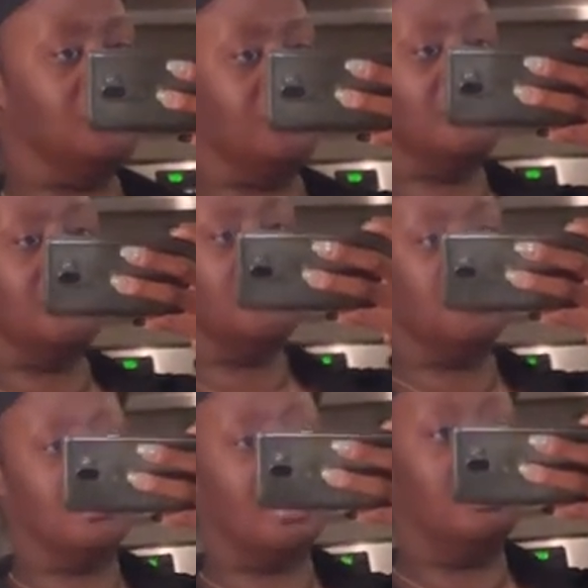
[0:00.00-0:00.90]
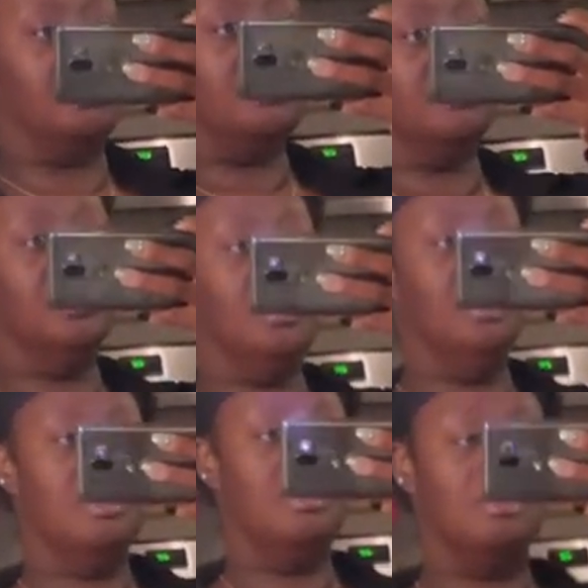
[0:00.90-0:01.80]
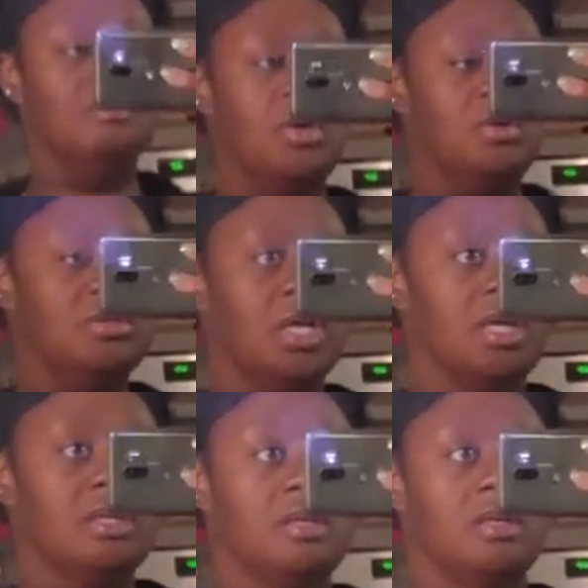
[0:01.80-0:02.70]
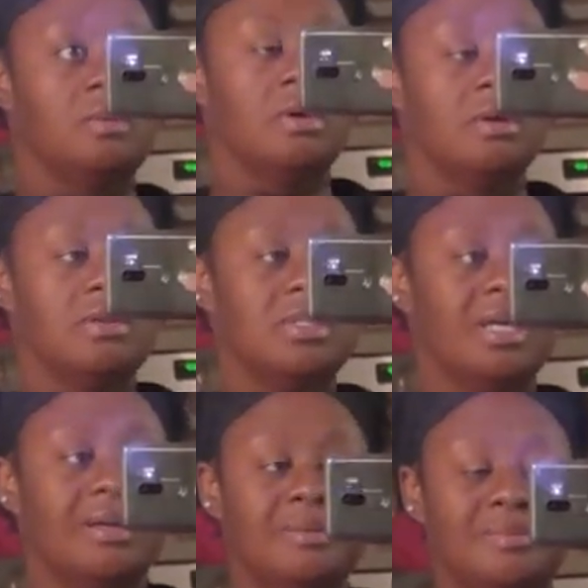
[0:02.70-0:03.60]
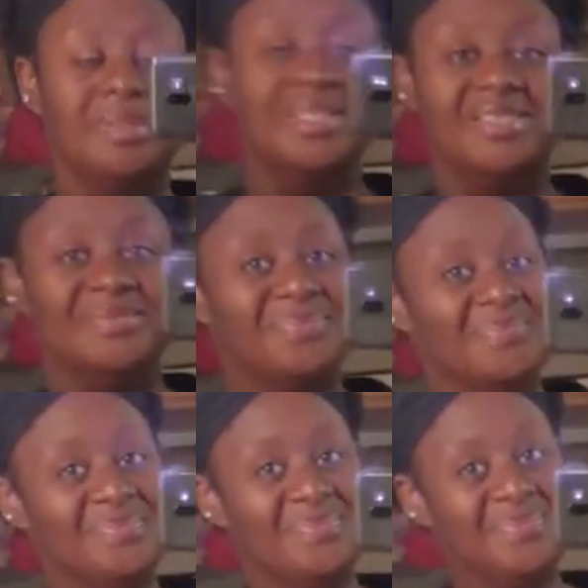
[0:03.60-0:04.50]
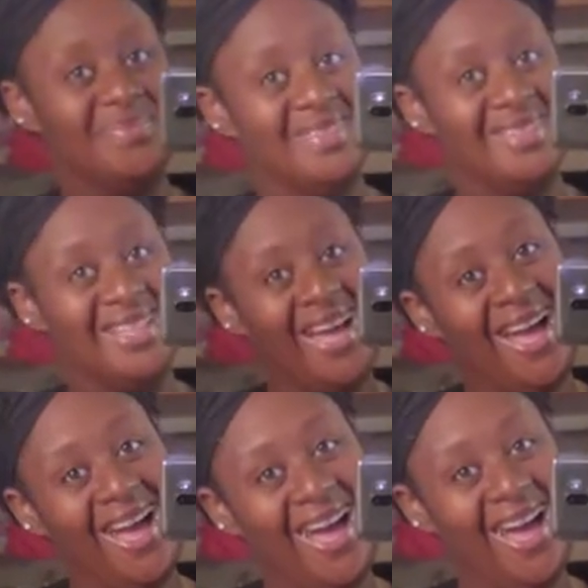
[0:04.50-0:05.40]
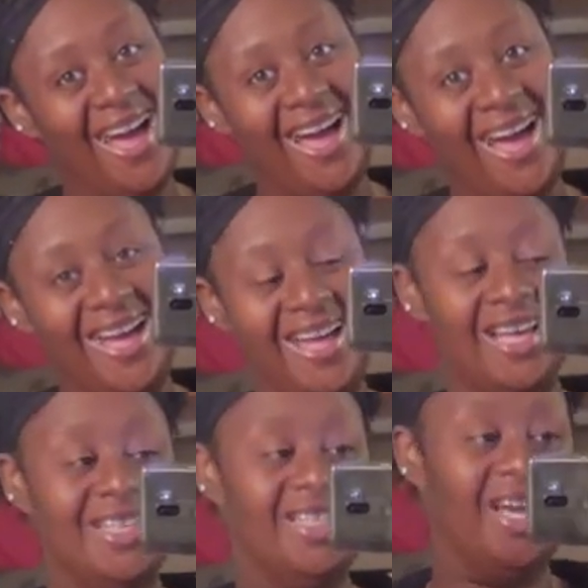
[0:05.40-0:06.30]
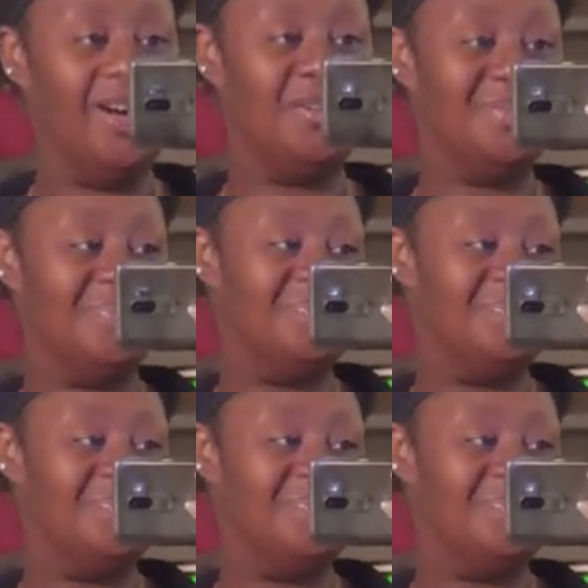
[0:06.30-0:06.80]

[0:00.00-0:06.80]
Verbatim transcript: This is just that little thin moto jacket that I wear all the time. But ah, heading out.